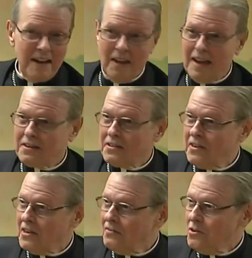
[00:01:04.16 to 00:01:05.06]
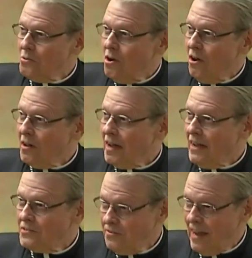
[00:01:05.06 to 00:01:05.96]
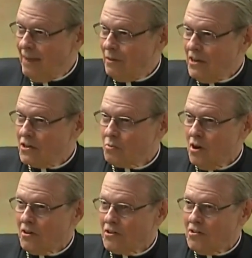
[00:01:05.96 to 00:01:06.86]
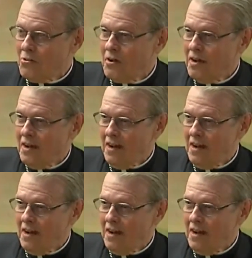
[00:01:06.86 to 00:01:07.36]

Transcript: I like to think of you all as family as well, too.